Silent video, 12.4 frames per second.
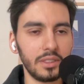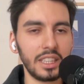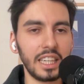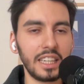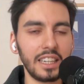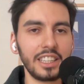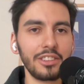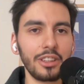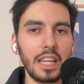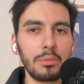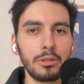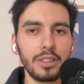Can you
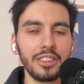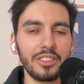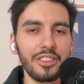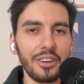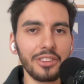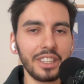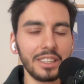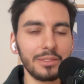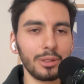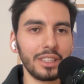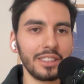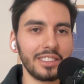elaborate on that
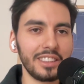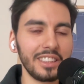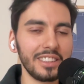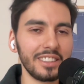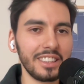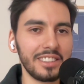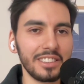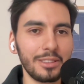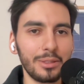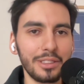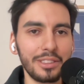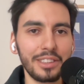one? That's
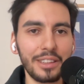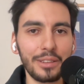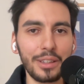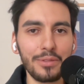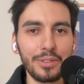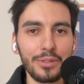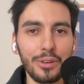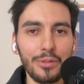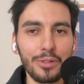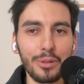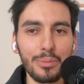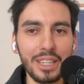interesting.
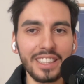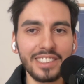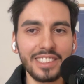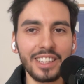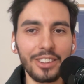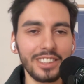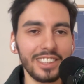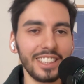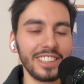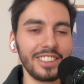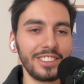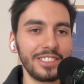For me as an
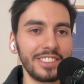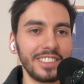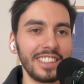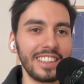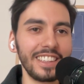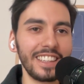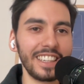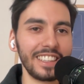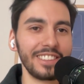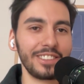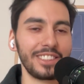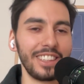outsider who is like
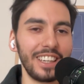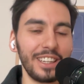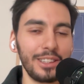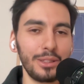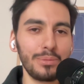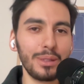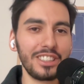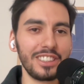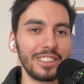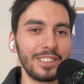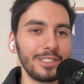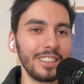not too much
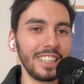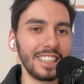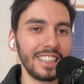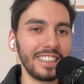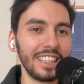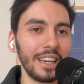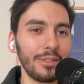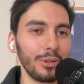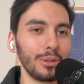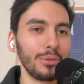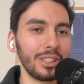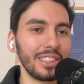into the ETF
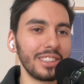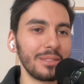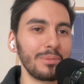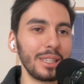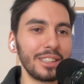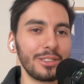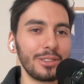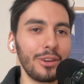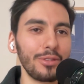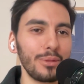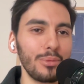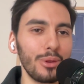world, what does it mean to
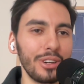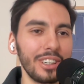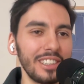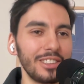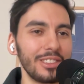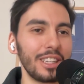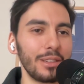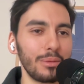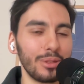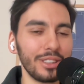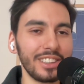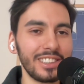offer more esoteric
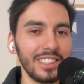products?